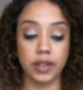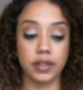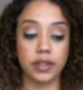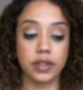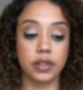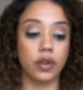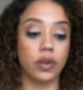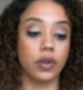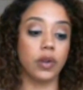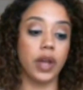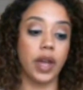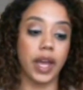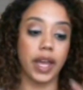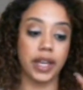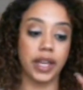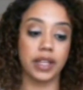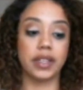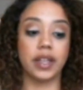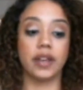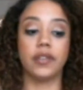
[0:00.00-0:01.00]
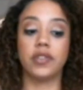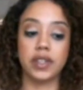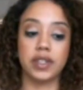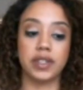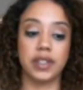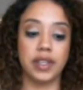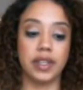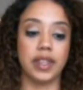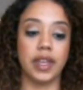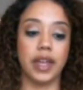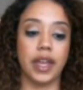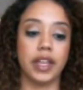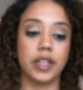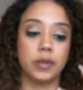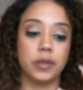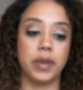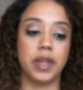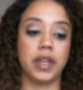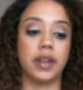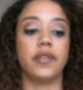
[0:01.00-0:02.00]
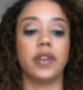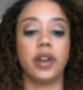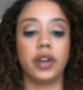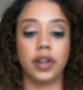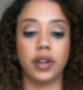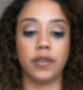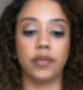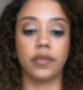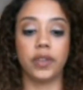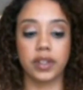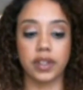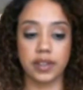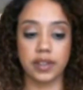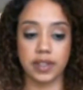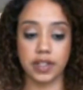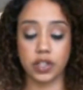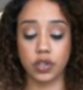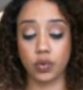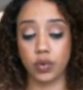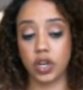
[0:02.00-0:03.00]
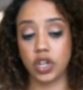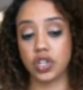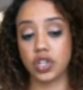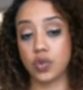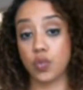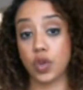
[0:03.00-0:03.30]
So I can definitely see that as being a very conflicting situation,